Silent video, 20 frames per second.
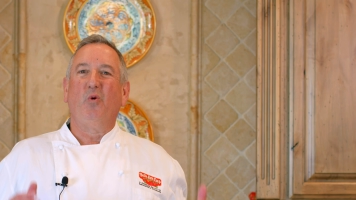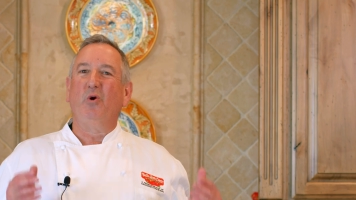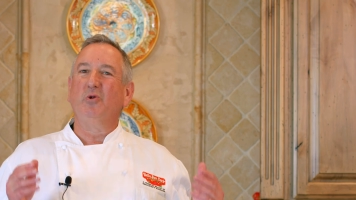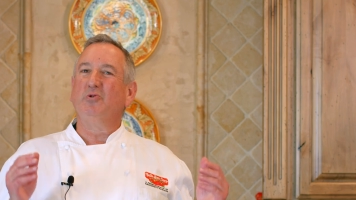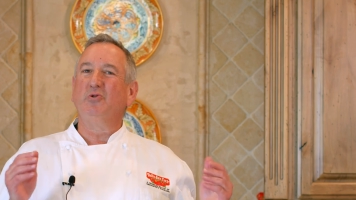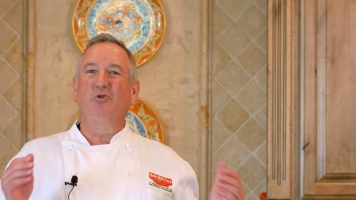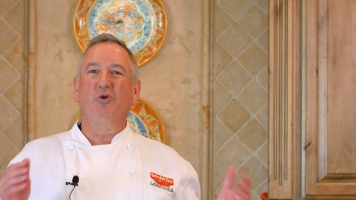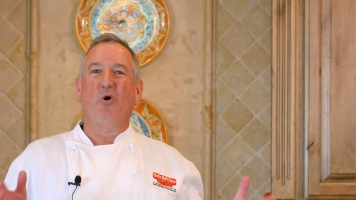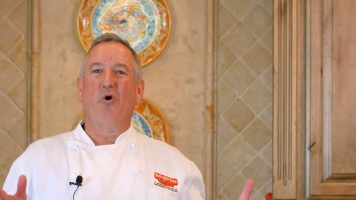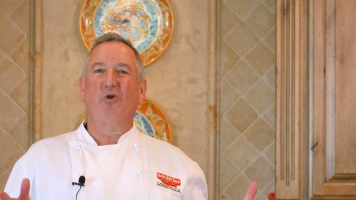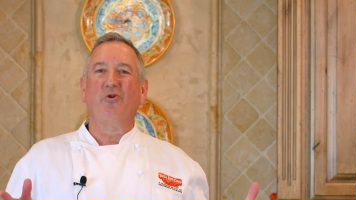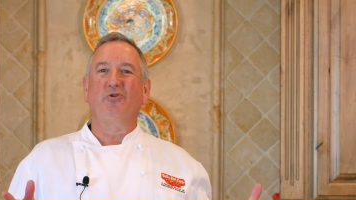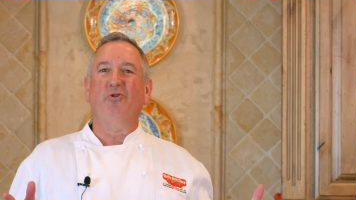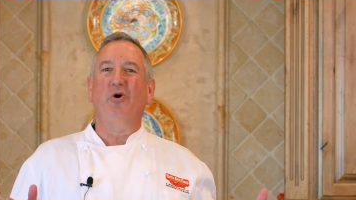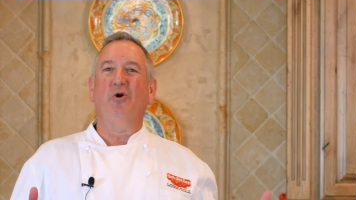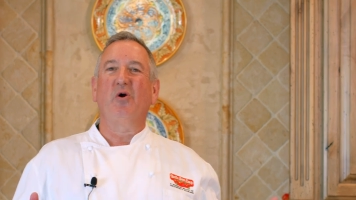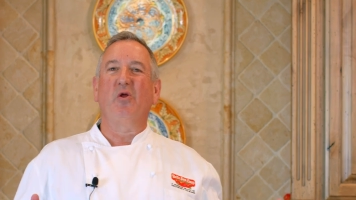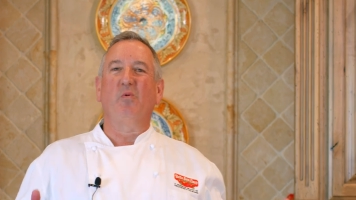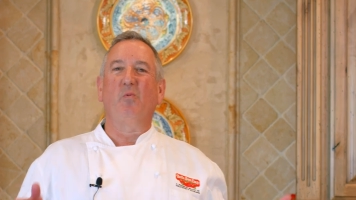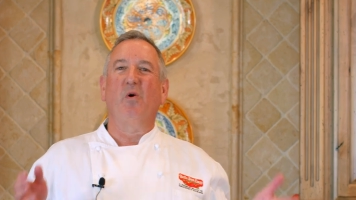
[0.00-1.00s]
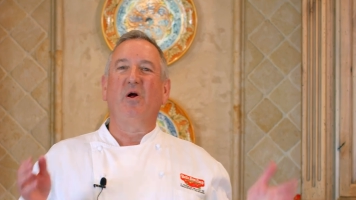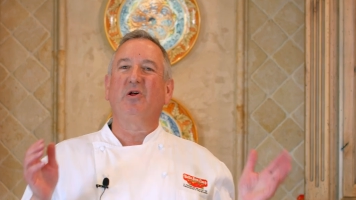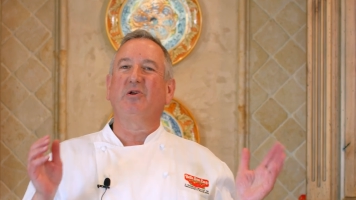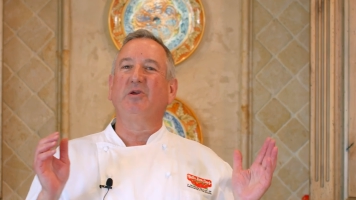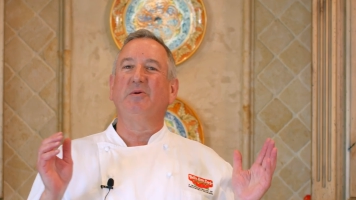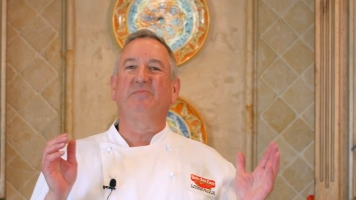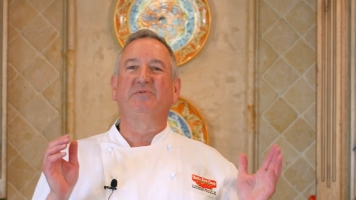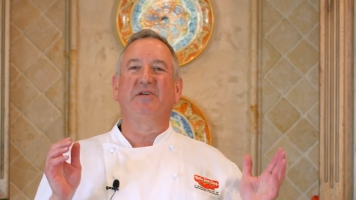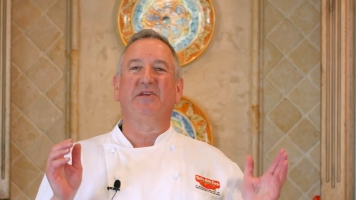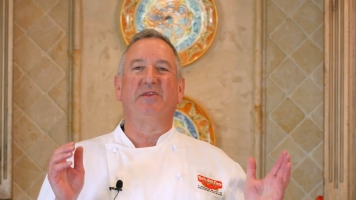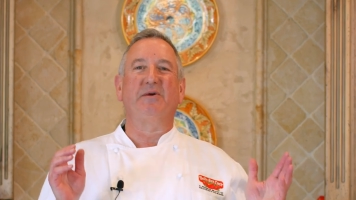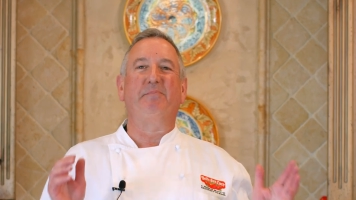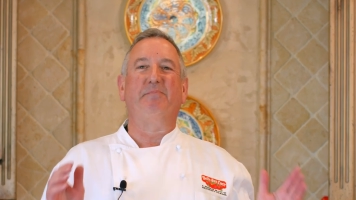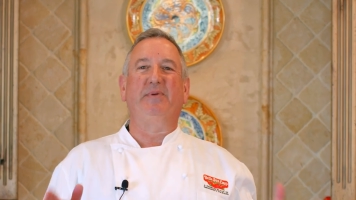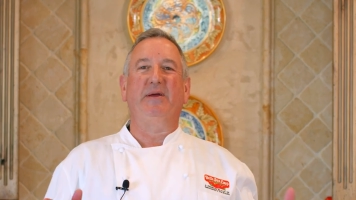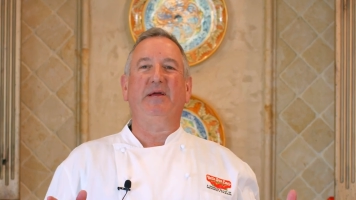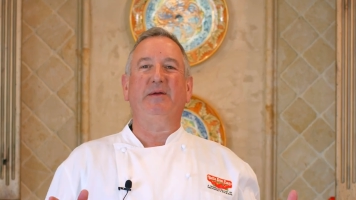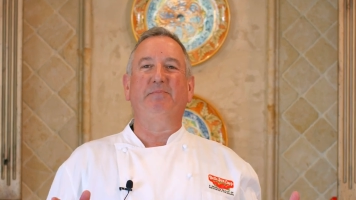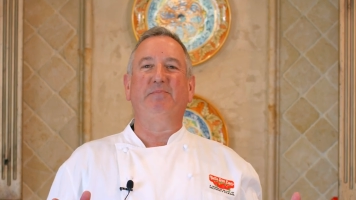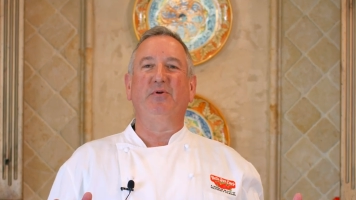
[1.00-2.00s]
Buongiorno and welcome to the
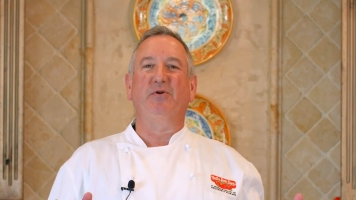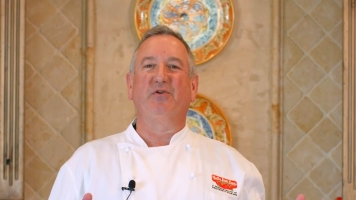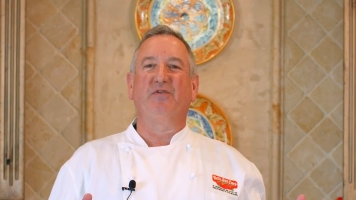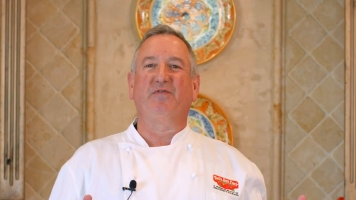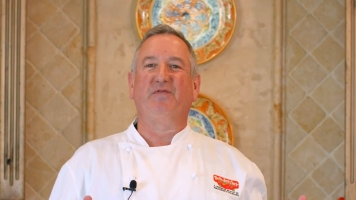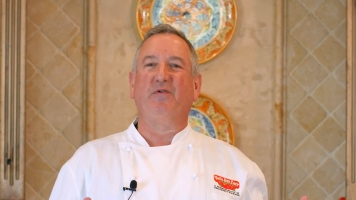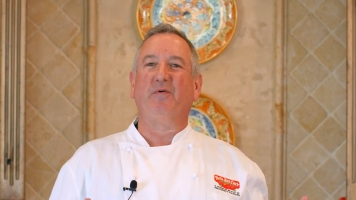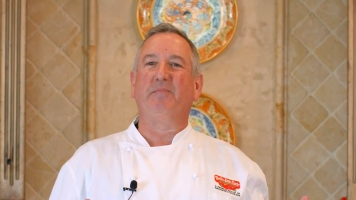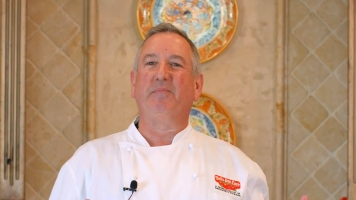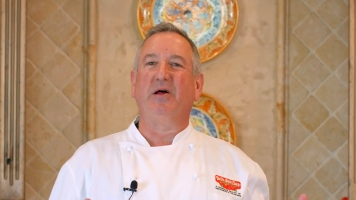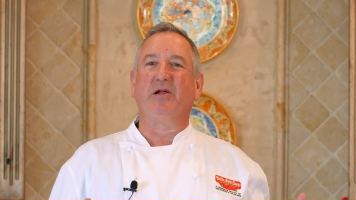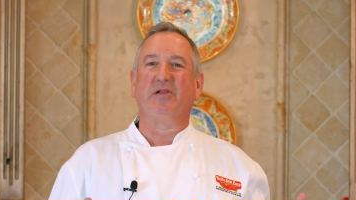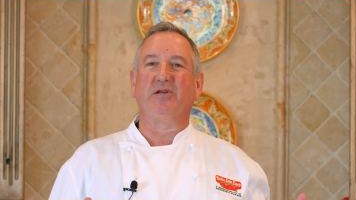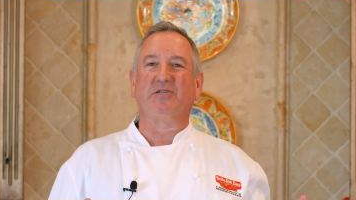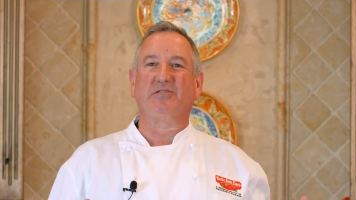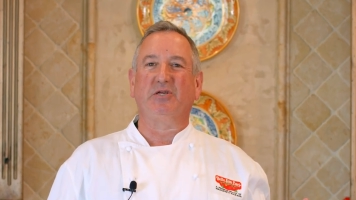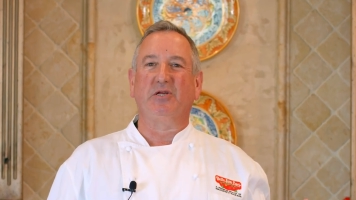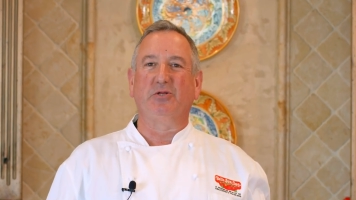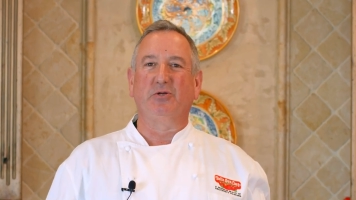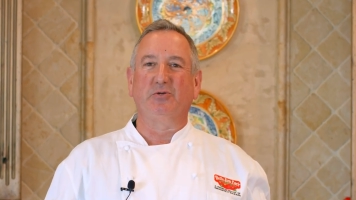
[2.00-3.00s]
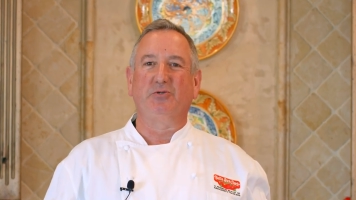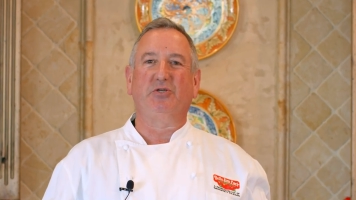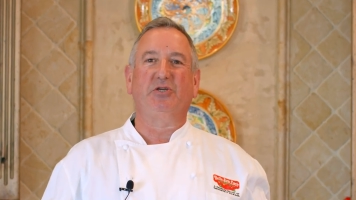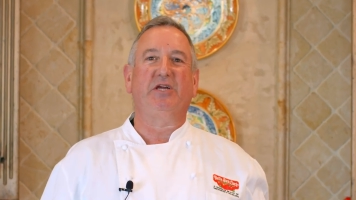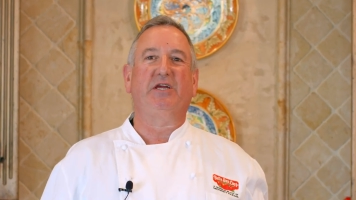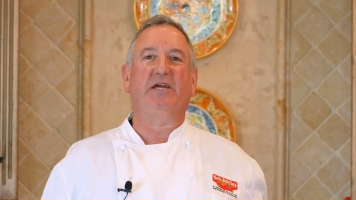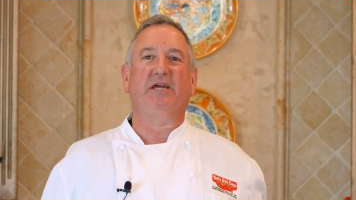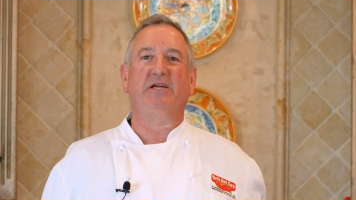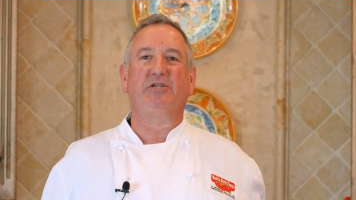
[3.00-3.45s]
big, beautiful Bella Sun Luci